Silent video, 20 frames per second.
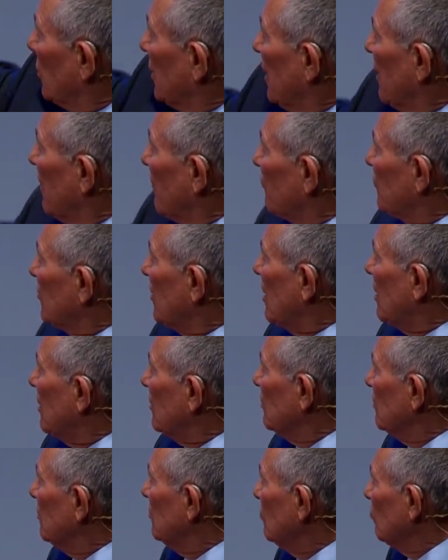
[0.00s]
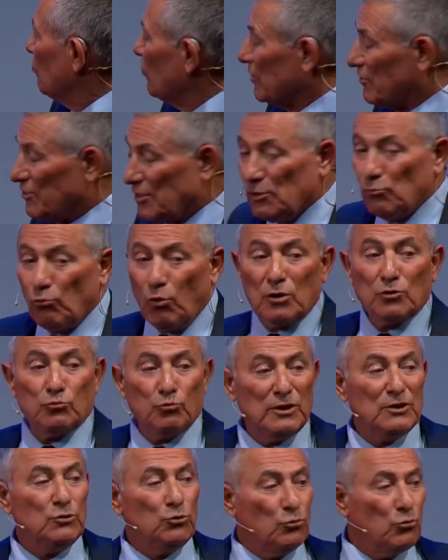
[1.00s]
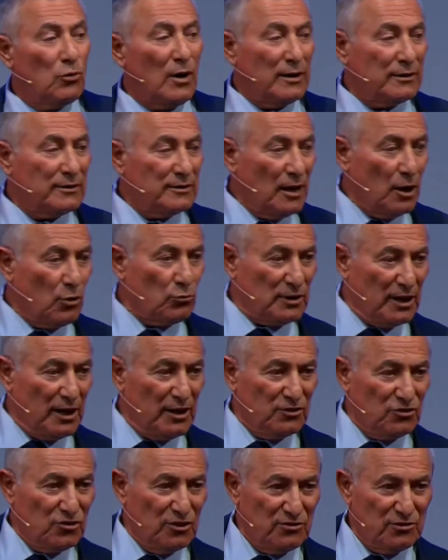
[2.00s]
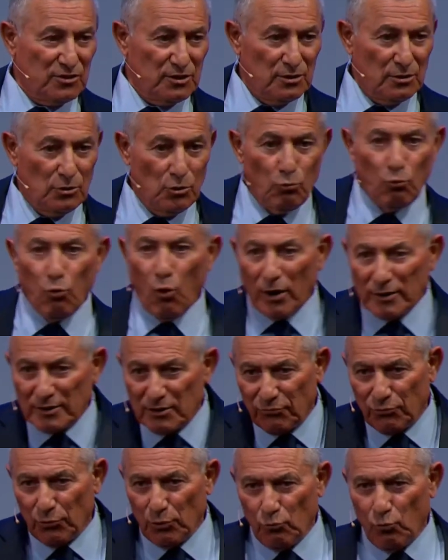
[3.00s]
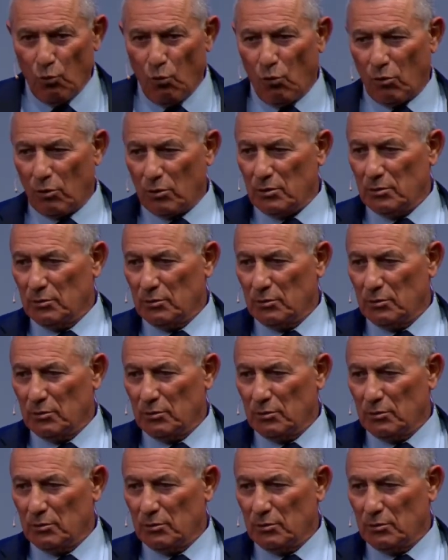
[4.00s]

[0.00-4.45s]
the left side, we see what we do right now, the agency. Wonderful work.